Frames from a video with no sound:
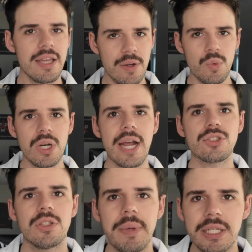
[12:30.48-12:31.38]
It would
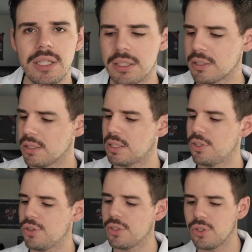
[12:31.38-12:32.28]
actually make sense because
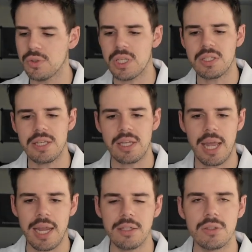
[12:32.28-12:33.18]
then you could use this as a
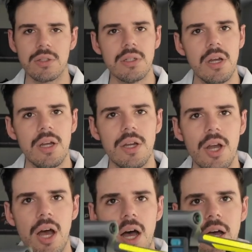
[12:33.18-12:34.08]
handle
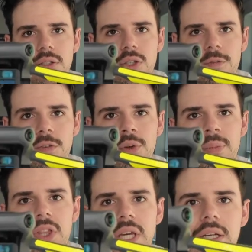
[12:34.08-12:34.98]
uh, to
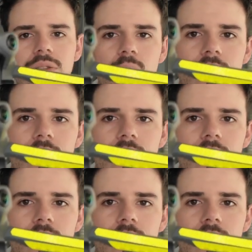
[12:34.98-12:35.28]
film things